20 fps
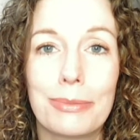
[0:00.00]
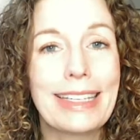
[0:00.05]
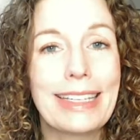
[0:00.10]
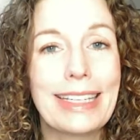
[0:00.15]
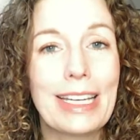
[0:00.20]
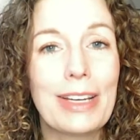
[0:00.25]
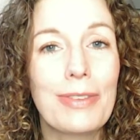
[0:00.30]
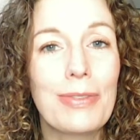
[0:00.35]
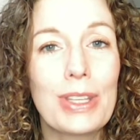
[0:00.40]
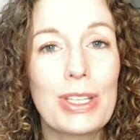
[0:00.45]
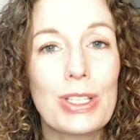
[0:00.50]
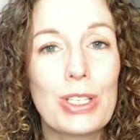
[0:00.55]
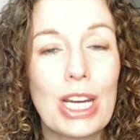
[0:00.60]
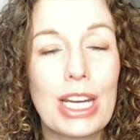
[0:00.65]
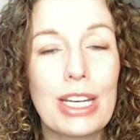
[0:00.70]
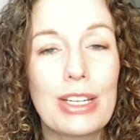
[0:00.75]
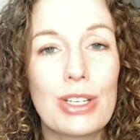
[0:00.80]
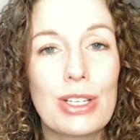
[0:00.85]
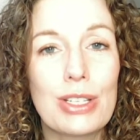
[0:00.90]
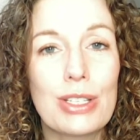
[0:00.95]
If the
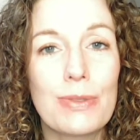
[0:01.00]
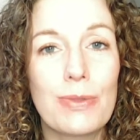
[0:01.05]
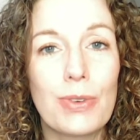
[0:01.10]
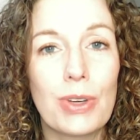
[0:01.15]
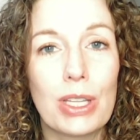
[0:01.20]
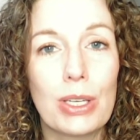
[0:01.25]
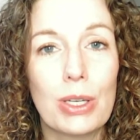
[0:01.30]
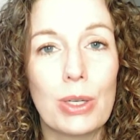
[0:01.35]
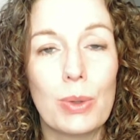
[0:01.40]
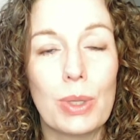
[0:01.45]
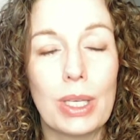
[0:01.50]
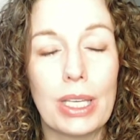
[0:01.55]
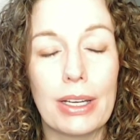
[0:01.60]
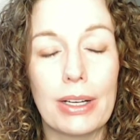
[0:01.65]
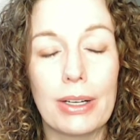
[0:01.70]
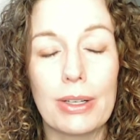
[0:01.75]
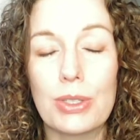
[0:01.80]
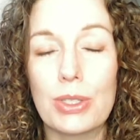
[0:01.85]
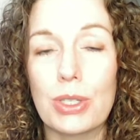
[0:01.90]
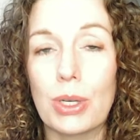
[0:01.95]
changes for the new
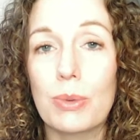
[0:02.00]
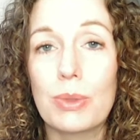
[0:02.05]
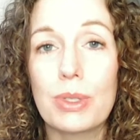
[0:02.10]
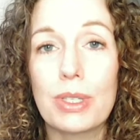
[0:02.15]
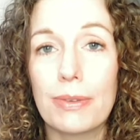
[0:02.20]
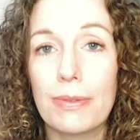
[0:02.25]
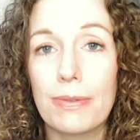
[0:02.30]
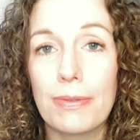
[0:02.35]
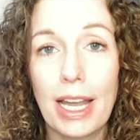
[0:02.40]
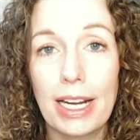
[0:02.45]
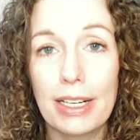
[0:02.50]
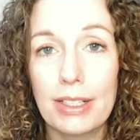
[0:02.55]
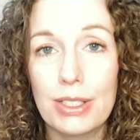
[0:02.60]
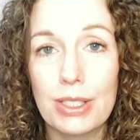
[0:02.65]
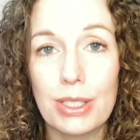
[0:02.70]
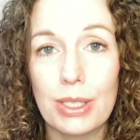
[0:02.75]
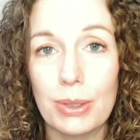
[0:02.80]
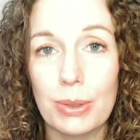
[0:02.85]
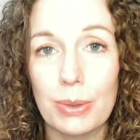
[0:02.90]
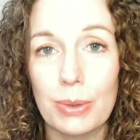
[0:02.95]
year don't affect
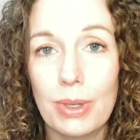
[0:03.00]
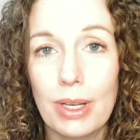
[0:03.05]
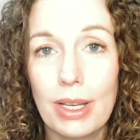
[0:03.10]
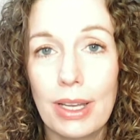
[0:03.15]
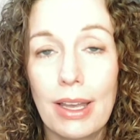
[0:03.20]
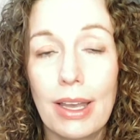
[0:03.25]
you,